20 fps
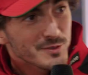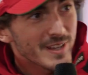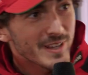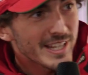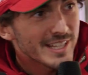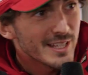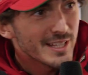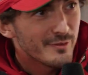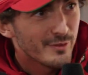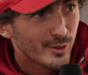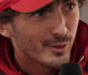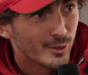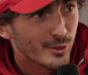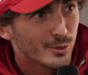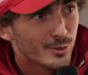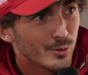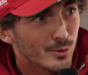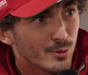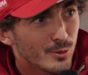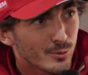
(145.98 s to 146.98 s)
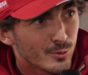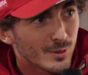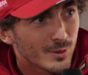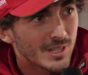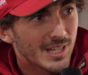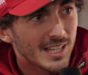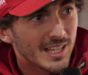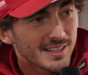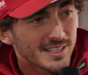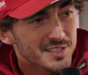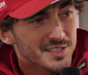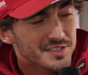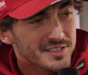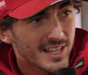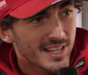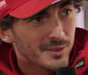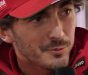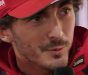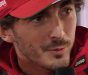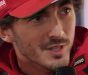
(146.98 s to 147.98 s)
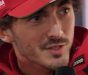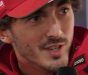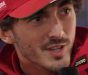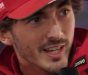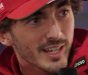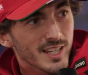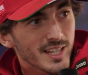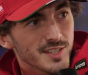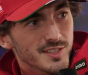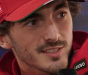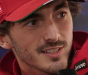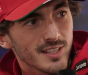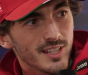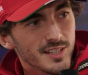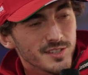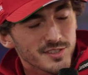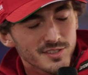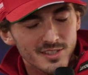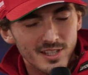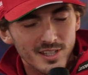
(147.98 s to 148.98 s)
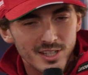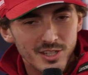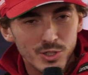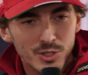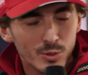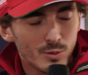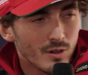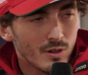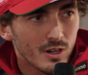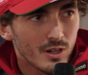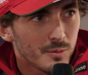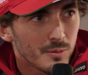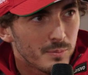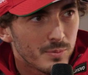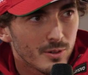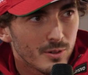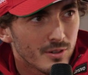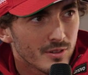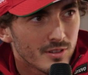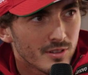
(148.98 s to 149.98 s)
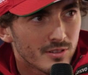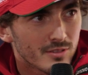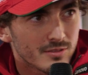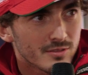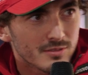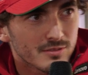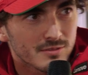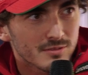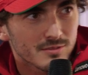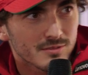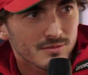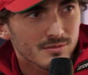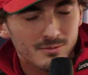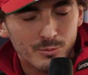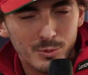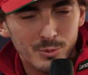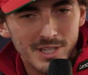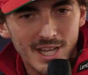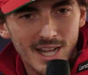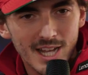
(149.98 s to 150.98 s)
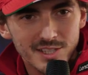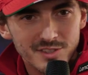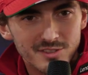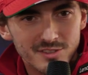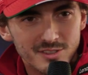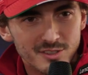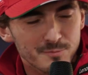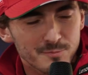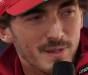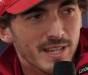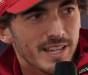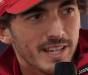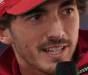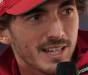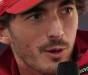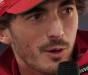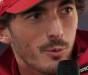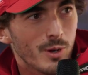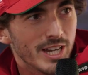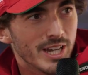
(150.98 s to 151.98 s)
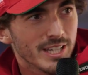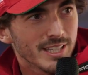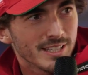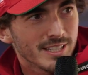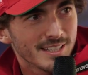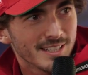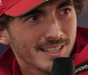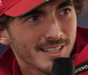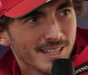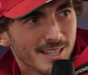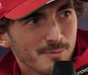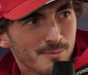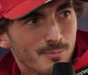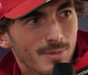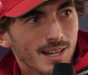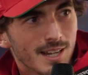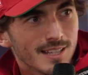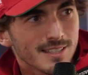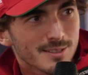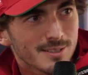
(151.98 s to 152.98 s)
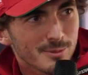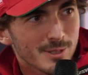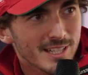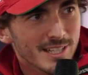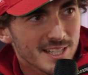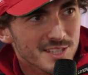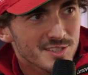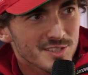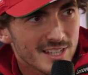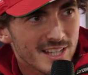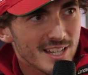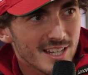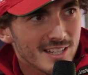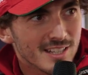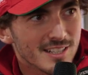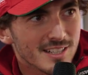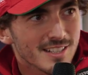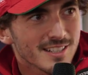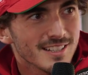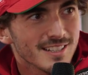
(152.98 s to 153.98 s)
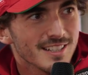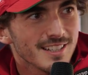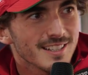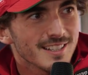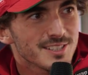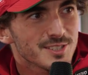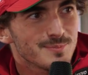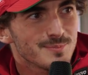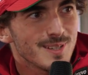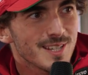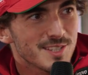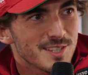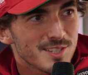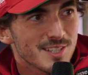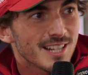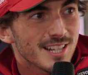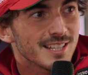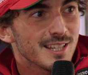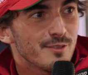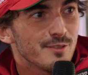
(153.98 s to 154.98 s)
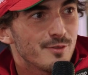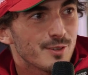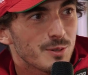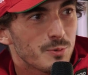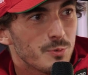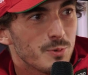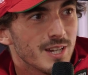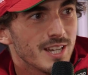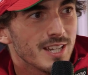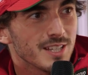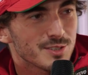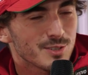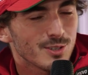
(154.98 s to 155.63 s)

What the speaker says: very difficult to understand when Jack is in Europe or with us, speaking away, but when he's here, speaks in a different way. So